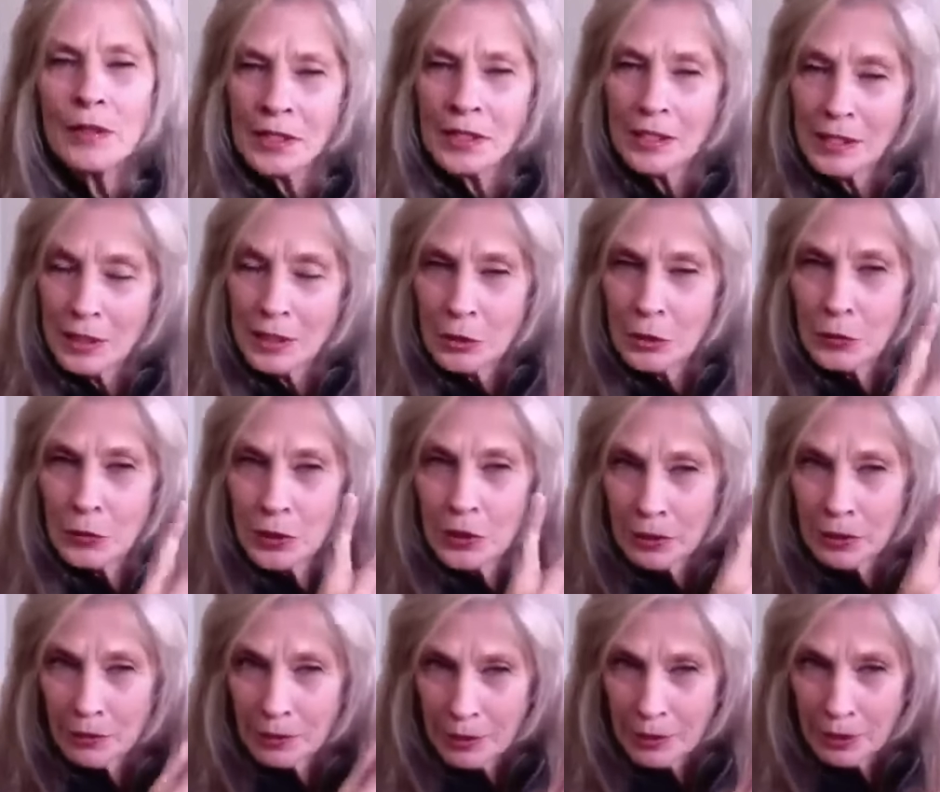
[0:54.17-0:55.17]
This is the two
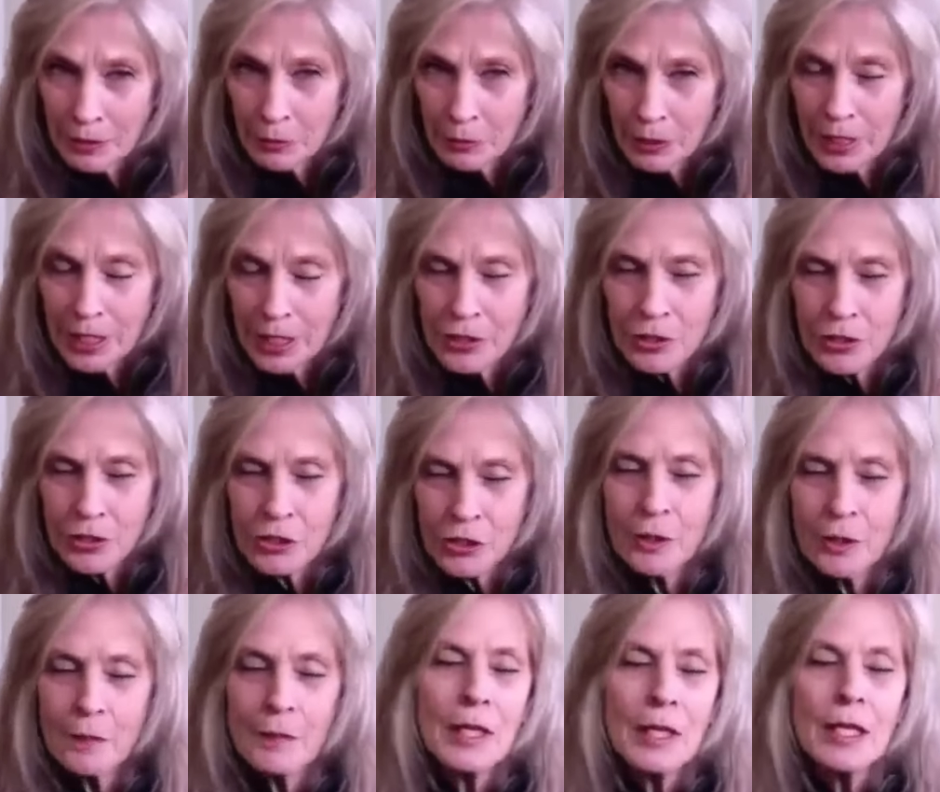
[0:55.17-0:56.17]
that are in a
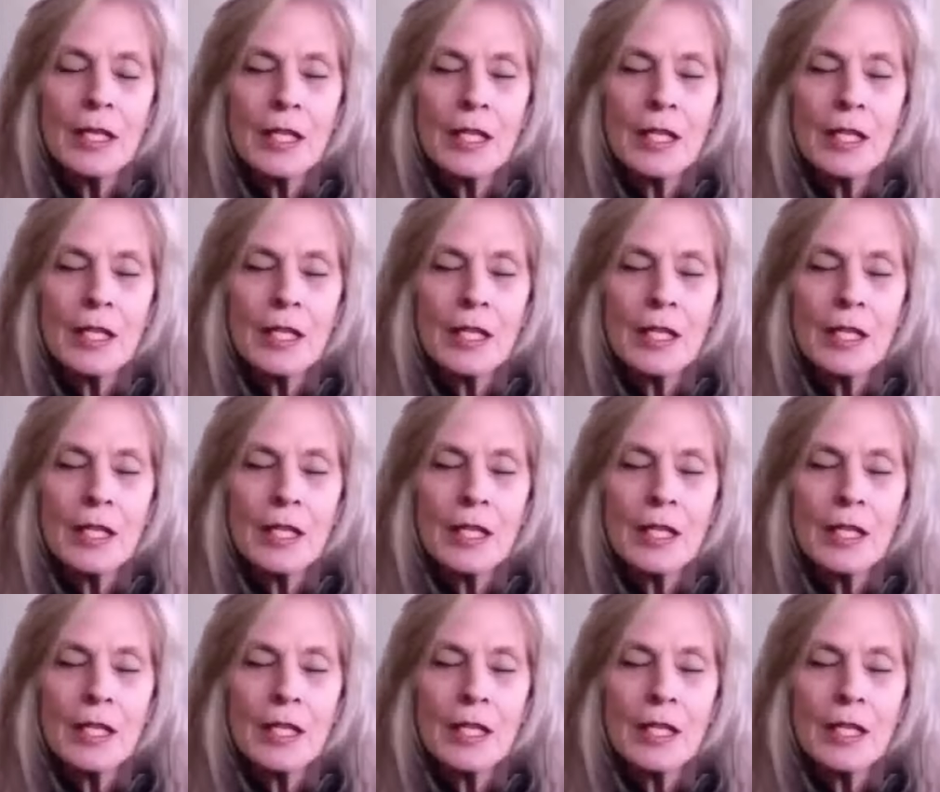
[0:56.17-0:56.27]
relationship.